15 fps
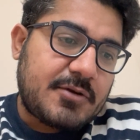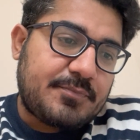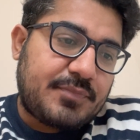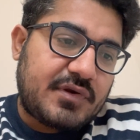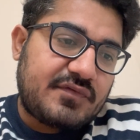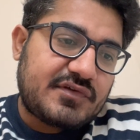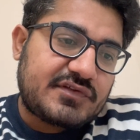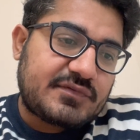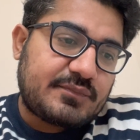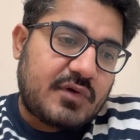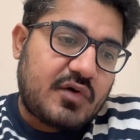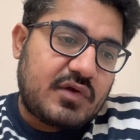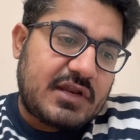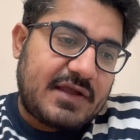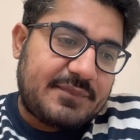previous
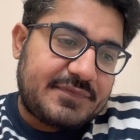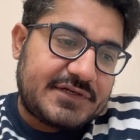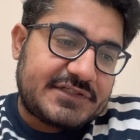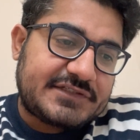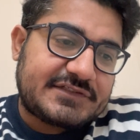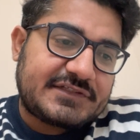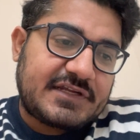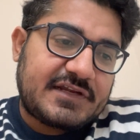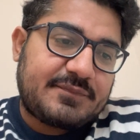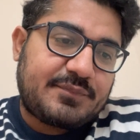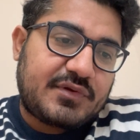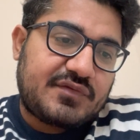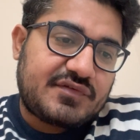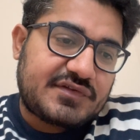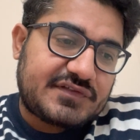bowel habits and
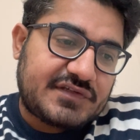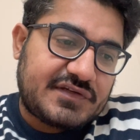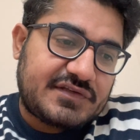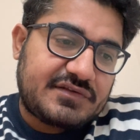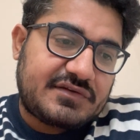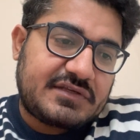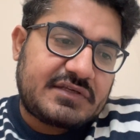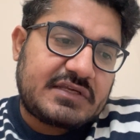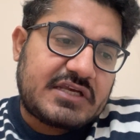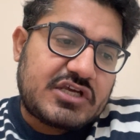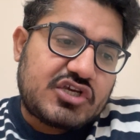previous surgery.